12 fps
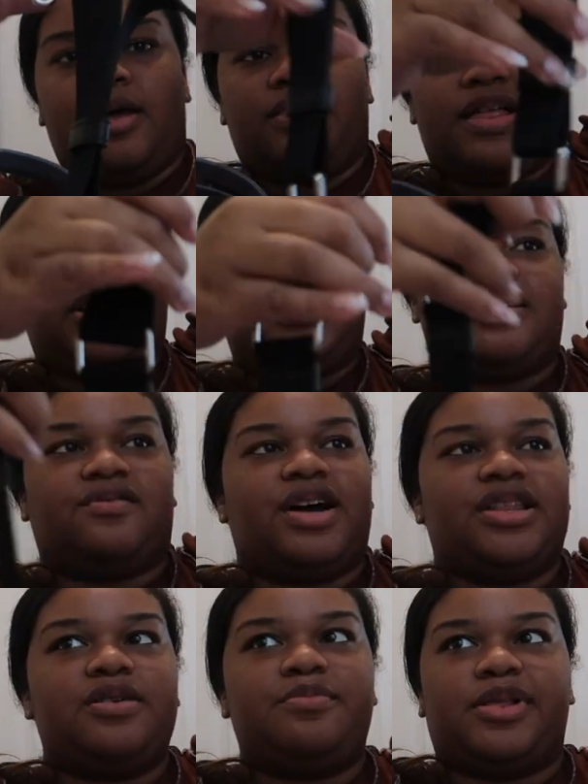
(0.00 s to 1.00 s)
Like, just a
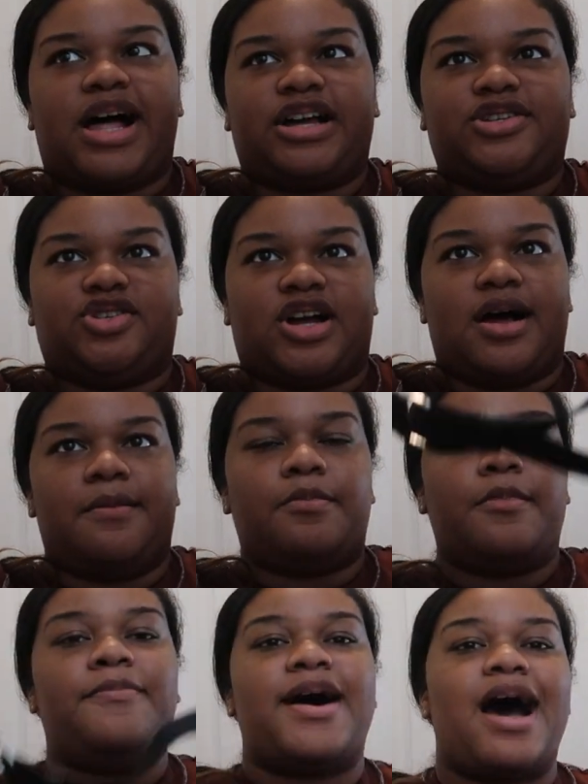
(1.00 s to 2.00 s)
regular black strap.
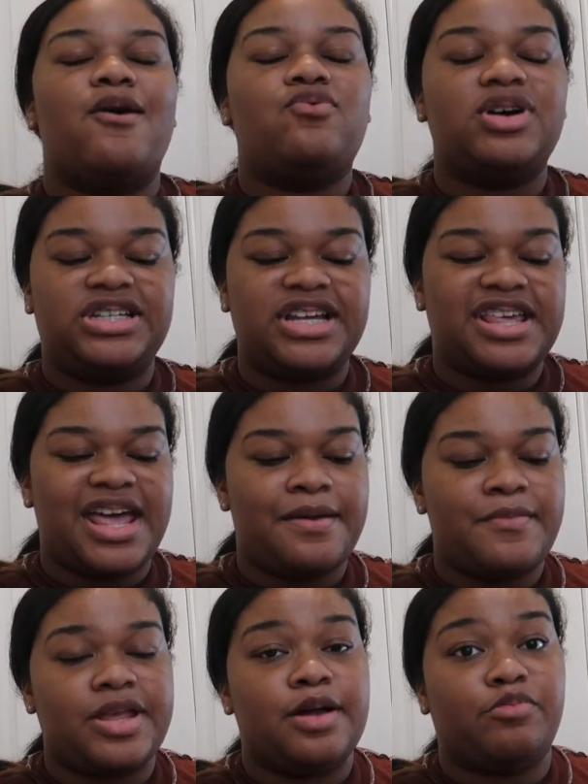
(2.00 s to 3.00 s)
But I wish it
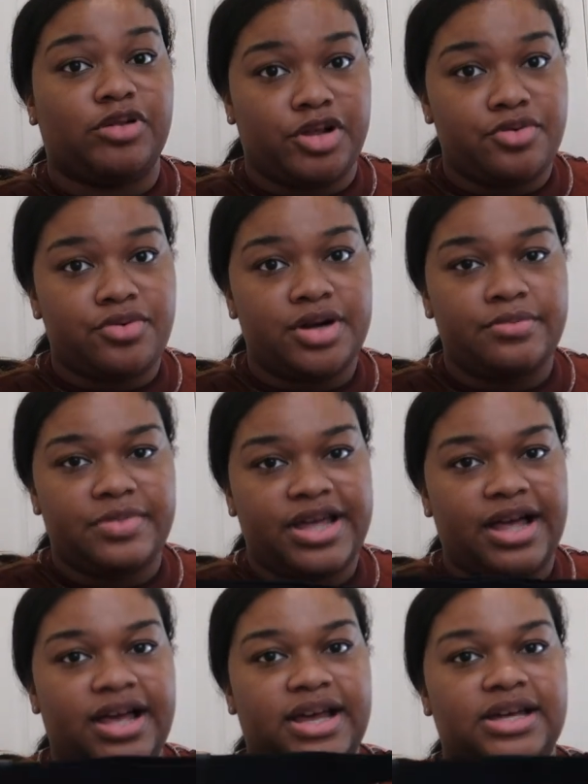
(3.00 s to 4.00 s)
came in a blue one,
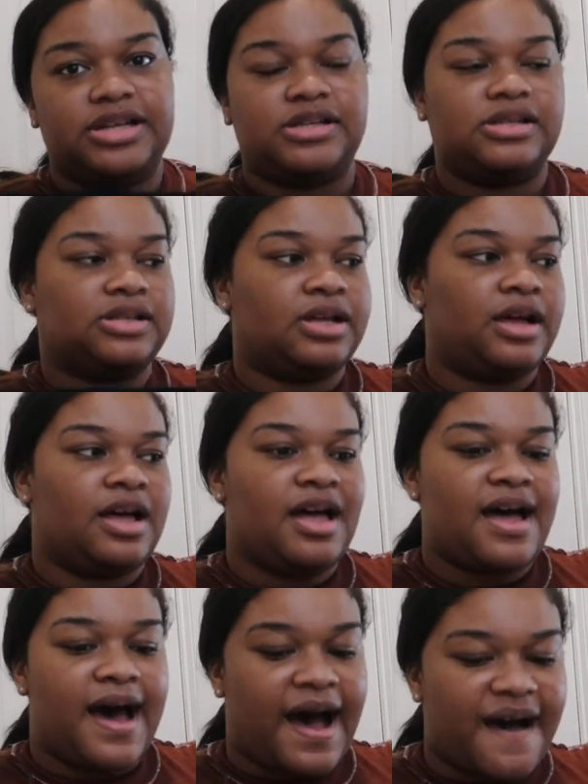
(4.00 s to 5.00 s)
because
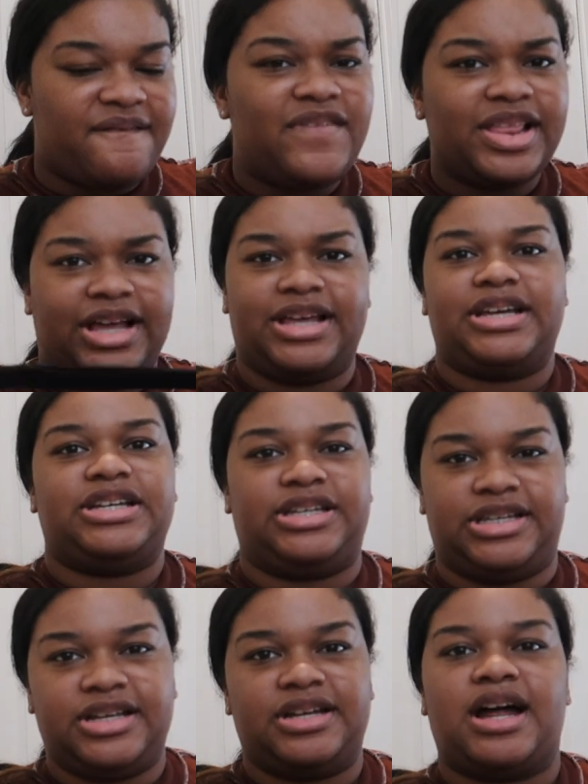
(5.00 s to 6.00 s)
I feel like it
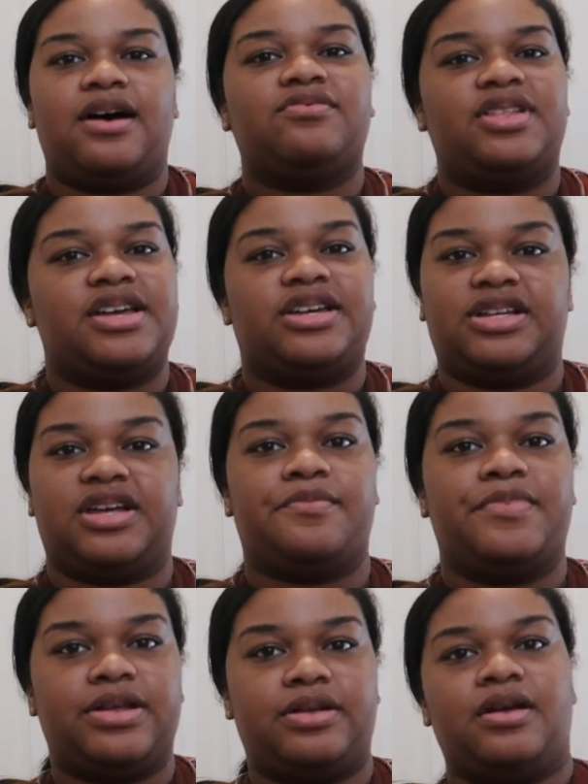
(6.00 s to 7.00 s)
should. I don't think it should
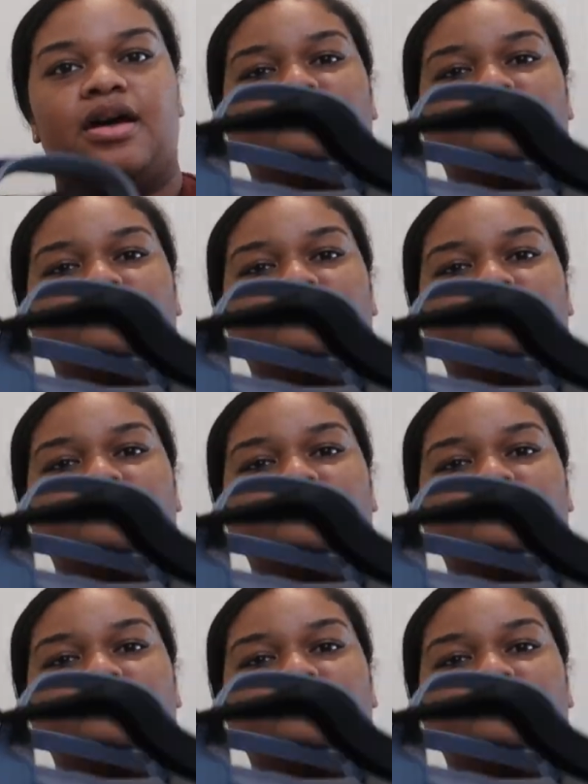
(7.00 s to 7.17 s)
come in